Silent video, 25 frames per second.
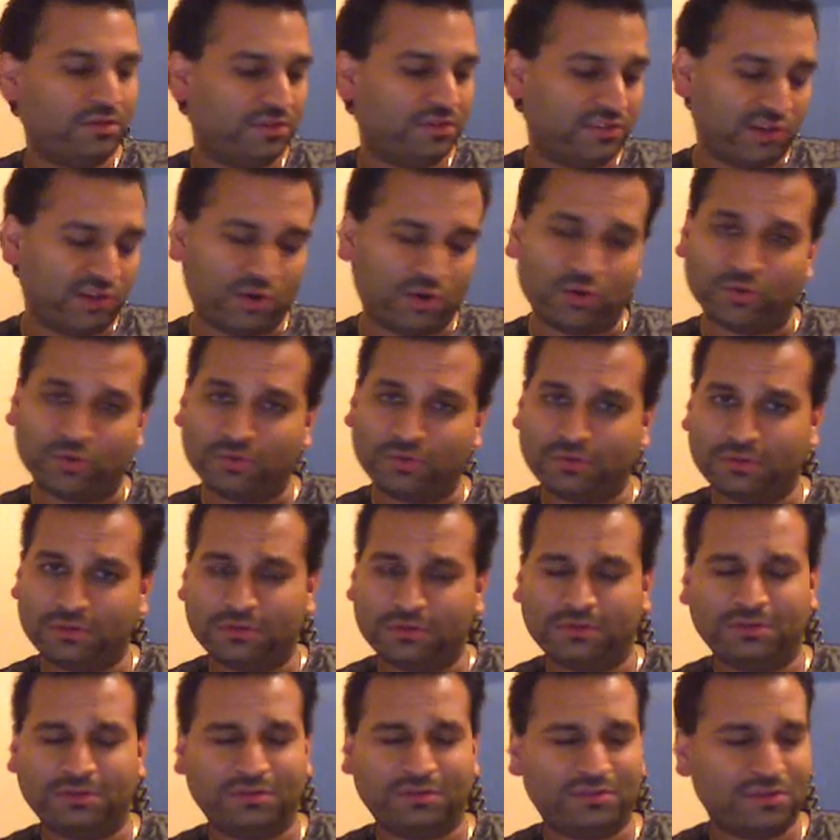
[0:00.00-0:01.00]
Don't,
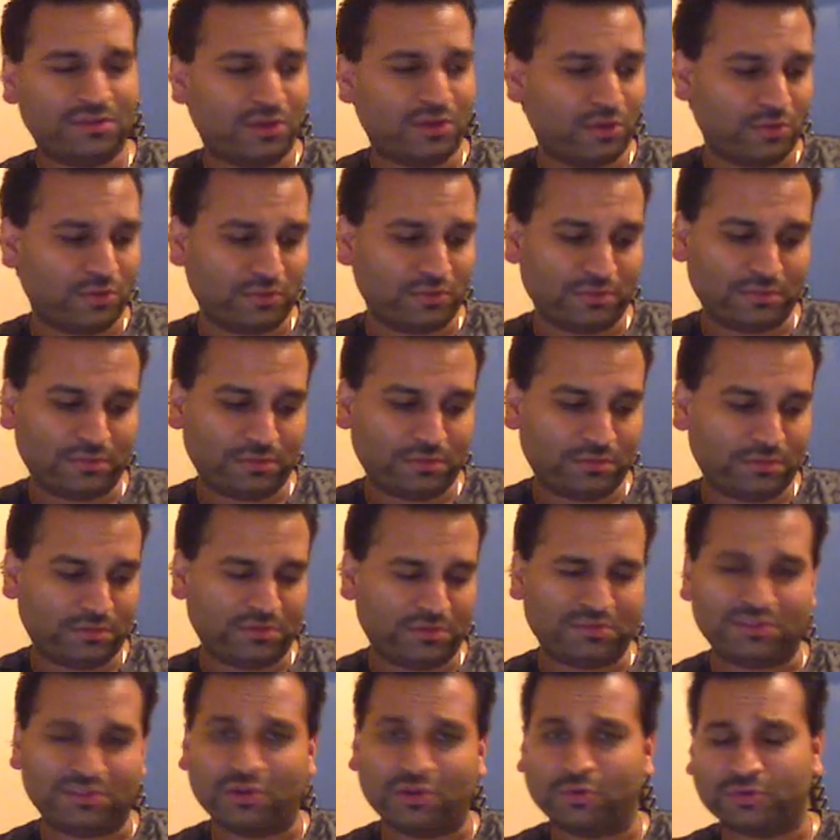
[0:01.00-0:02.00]
don't,
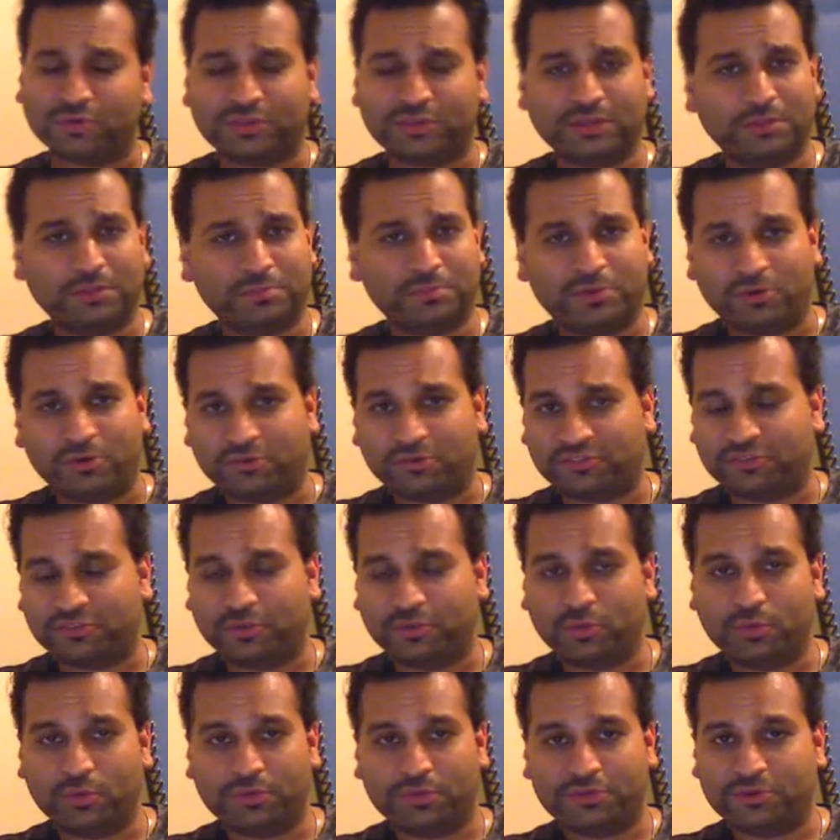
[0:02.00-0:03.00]
don't get
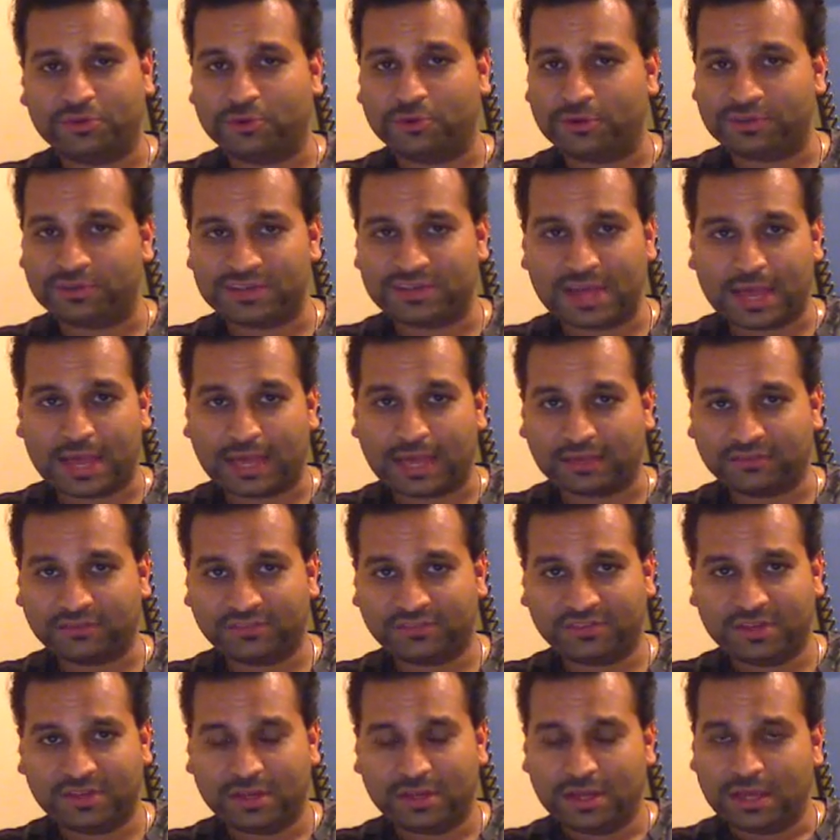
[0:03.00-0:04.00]
personal with your
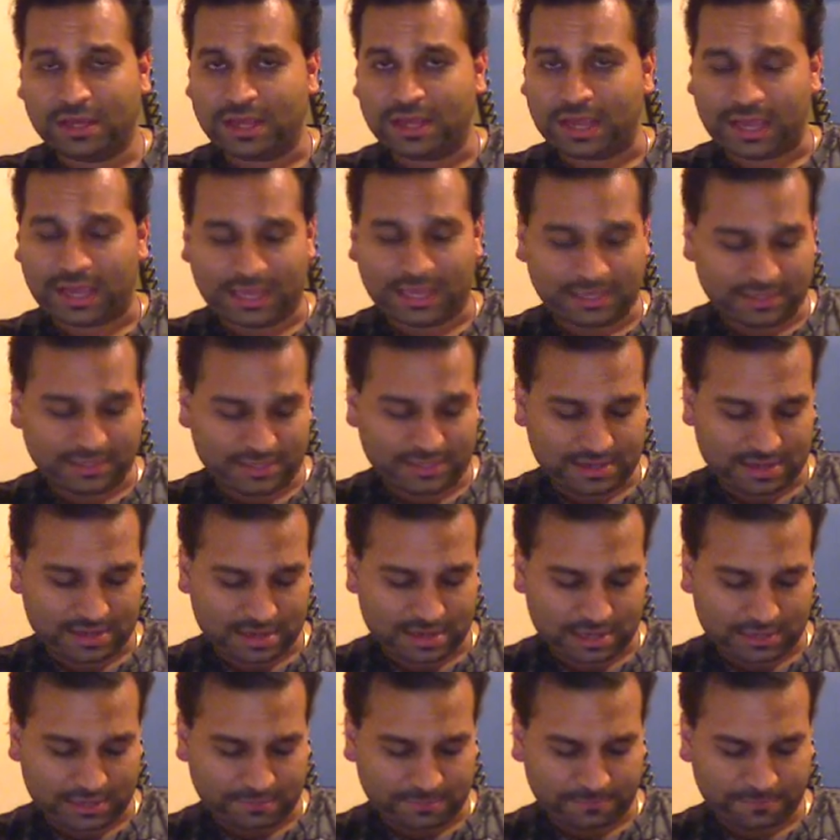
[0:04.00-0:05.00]
attacks, and
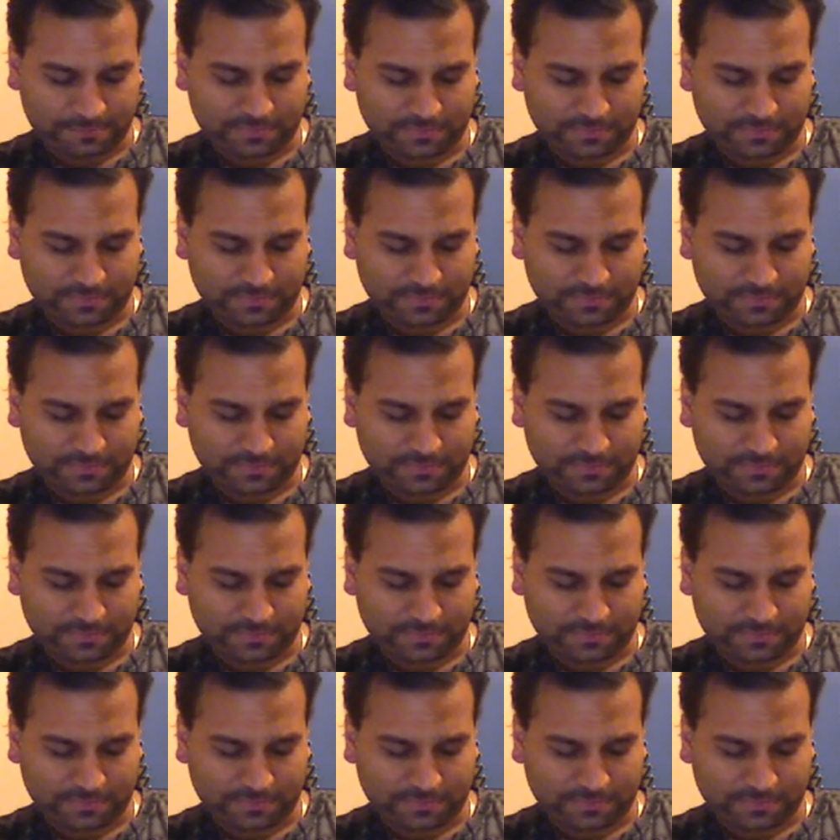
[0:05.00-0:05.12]
uh,